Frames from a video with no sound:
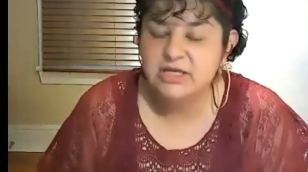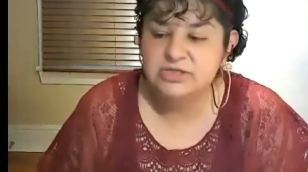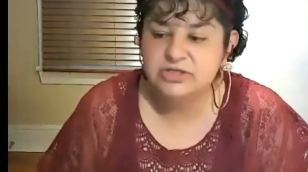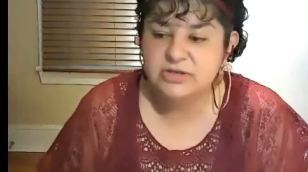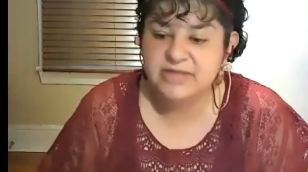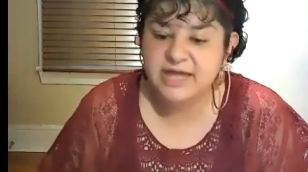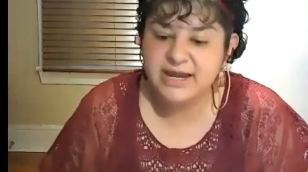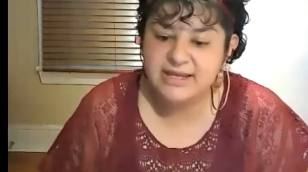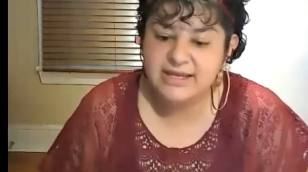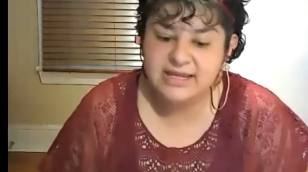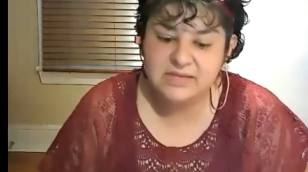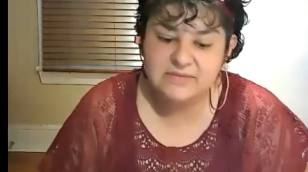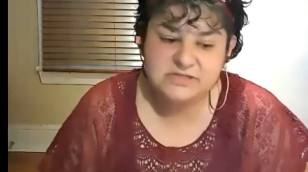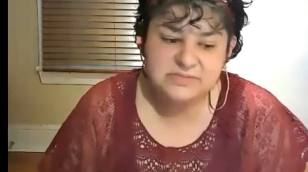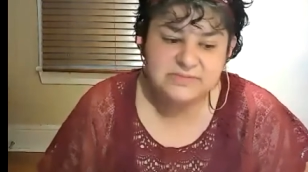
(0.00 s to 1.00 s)
So that
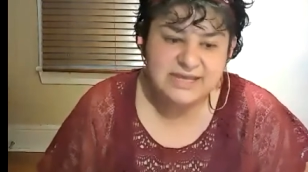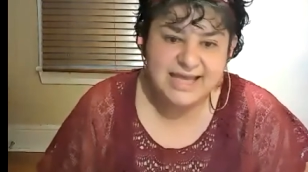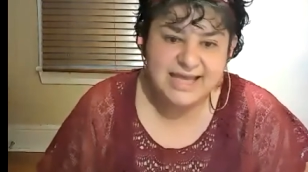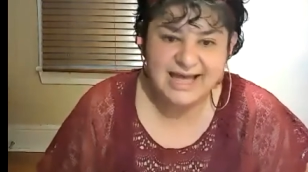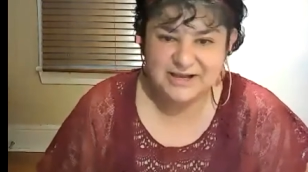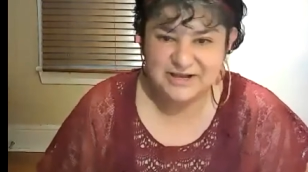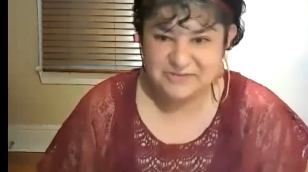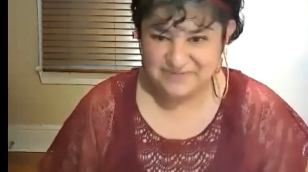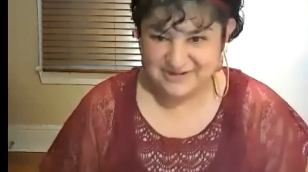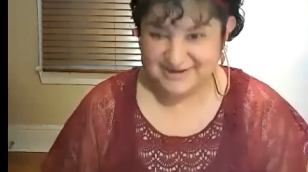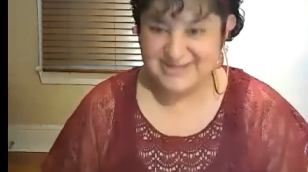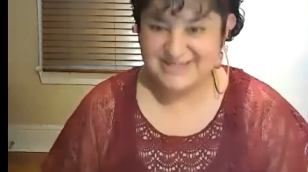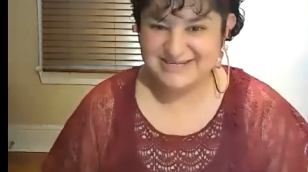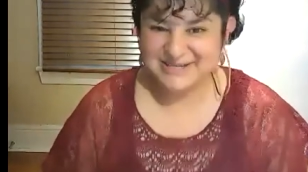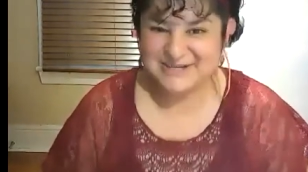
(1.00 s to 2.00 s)
gives me a
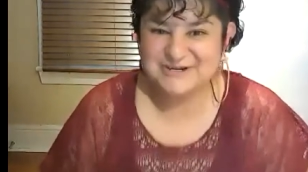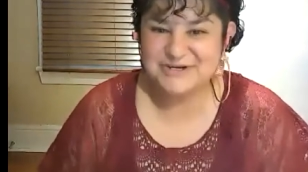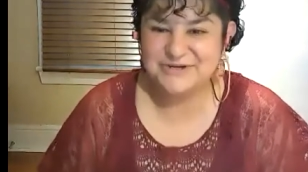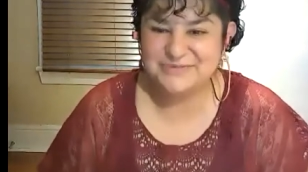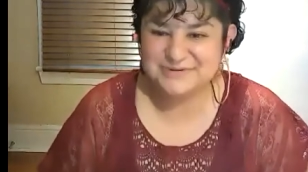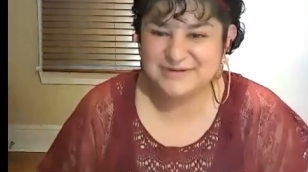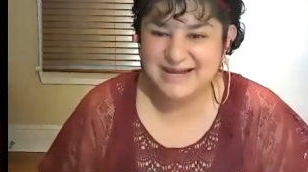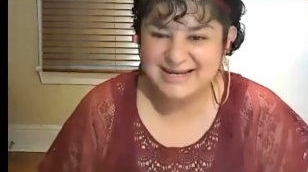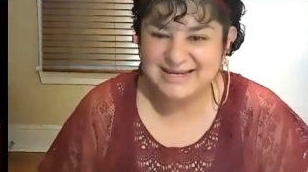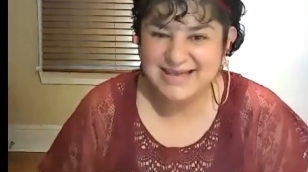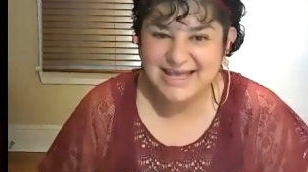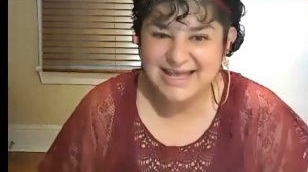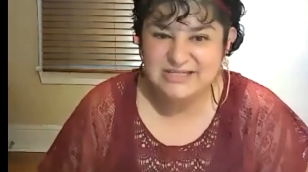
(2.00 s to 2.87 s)
comparison group, right?